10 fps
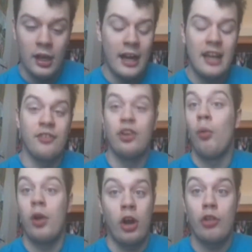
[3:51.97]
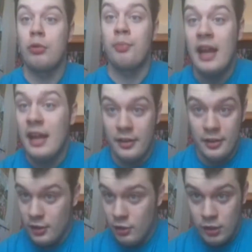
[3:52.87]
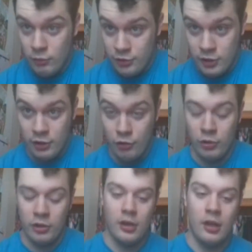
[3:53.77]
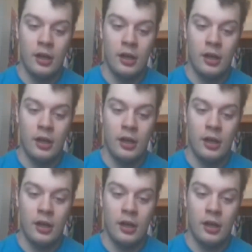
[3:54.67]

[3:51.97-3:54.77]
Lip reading: I didn't even know what cards were banned and which cards weren't.